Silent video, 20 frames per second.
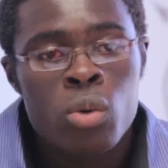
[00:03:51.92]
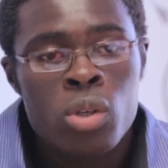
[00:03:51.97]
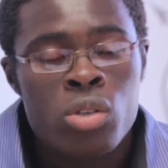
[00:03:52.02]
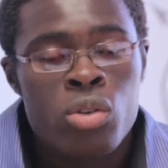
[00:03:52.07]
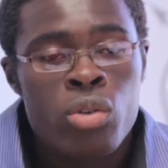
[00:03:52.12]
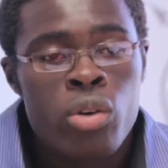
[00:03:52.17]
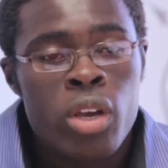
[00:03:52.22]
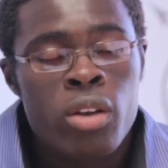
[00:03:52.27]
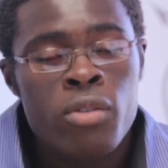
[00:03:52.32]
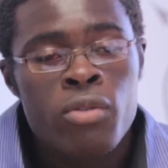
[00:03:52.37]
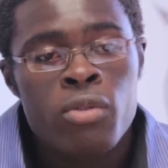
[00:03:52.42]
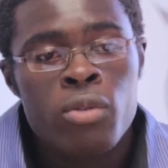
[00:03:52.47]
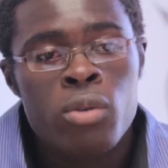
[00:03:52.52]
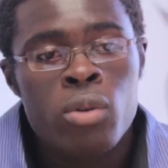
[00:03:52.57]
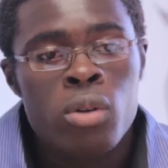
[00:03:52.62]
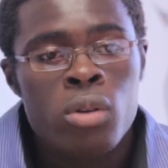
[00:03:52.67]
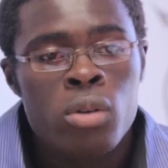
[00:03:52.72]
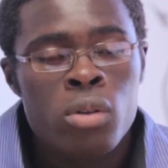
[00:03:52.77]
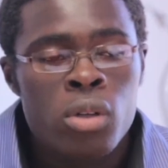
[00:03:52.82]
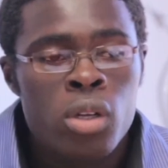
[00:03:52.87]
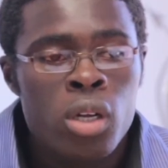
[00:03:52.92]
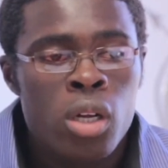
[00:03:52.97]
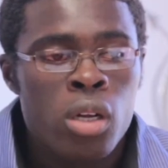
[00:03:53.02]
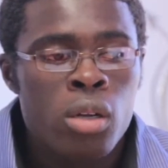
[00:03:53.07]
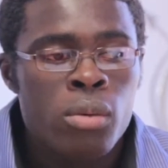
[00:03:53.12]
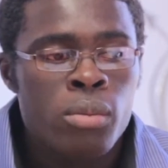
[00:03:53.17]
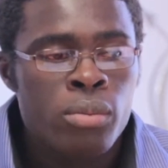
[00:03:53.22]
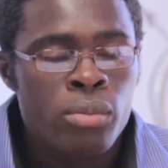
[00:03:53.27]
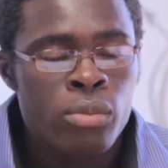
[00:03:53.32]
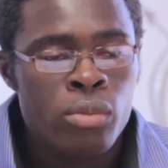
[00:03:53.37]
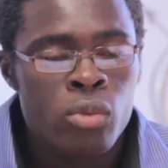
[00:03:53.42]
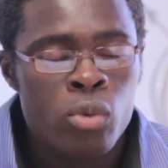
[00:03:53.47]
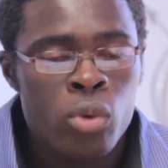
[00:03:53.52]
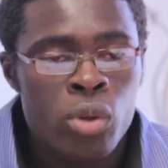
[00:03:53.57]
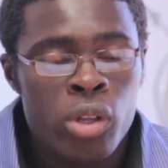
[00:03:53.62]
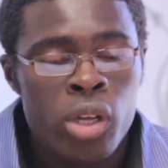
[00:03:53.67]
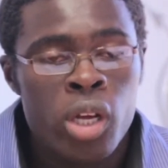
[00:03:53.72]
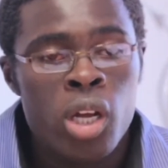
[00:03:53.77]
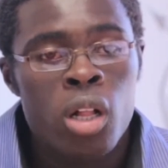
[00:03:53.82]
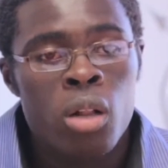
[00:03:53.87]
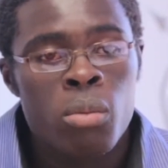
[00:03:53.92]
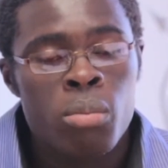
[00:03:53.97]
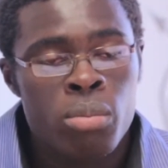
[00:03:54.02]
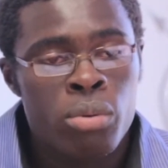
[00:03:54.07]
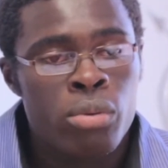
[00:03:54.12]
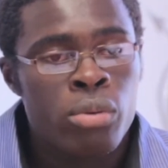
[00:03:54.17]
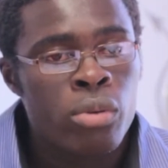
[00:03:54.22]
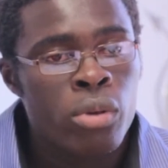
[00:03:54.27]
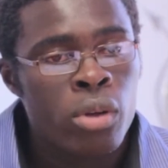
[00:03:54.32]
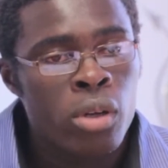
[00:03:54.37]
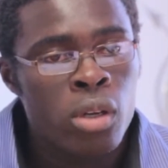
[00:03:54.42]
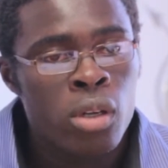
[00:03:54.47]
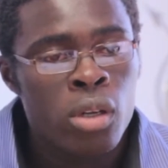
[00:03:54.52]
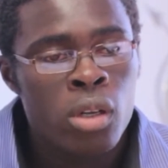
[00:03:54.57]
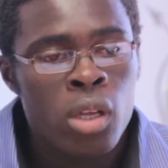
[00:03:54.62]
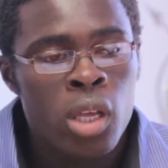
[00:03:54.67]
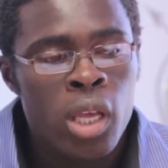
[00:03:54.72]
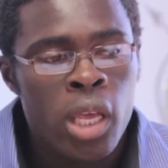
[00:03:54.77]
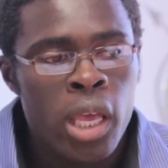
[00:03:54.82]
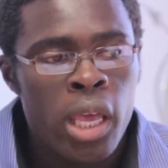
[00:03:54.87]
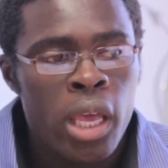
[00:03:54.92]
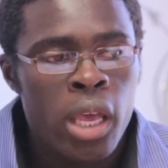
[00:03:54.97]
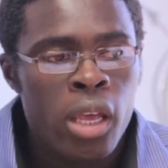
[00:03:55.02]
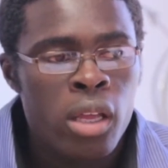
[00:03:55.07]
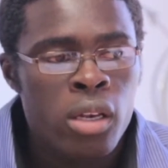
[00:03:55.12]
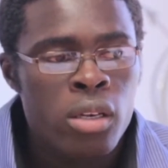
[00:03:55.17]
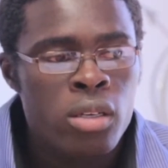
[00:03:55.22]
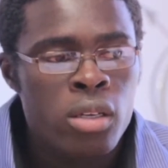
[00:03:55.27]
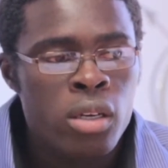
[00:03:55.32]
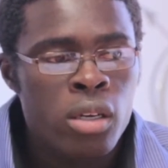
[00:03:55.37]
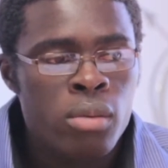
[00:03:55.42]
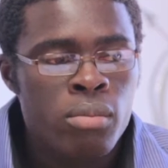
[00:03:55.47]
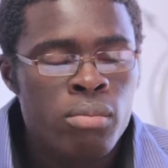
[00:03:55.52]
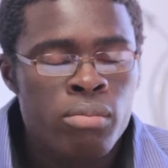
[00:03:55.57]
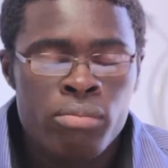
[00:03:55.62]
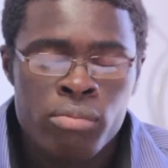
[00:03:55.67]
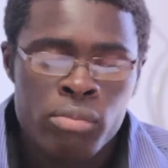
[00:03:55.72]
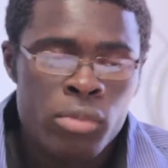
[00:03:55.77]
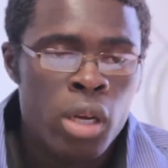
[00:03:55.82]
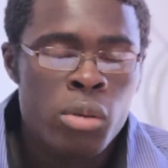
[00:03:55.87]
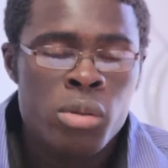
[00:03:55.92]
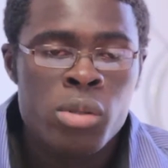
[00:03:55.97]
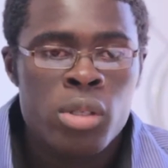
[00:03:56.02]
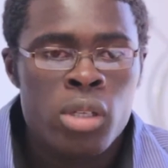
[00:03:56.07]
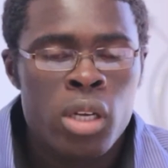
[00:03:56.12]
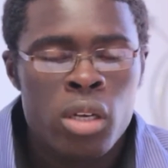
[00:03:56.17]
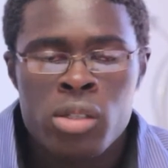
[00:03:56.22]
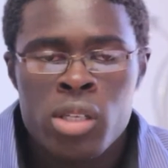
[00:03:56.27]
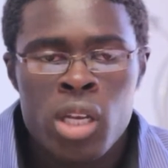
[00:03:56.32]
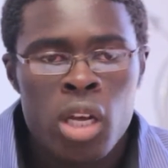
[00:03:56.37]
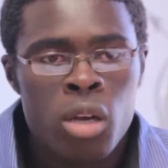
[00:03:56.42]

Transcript: was grateful with the help, and I was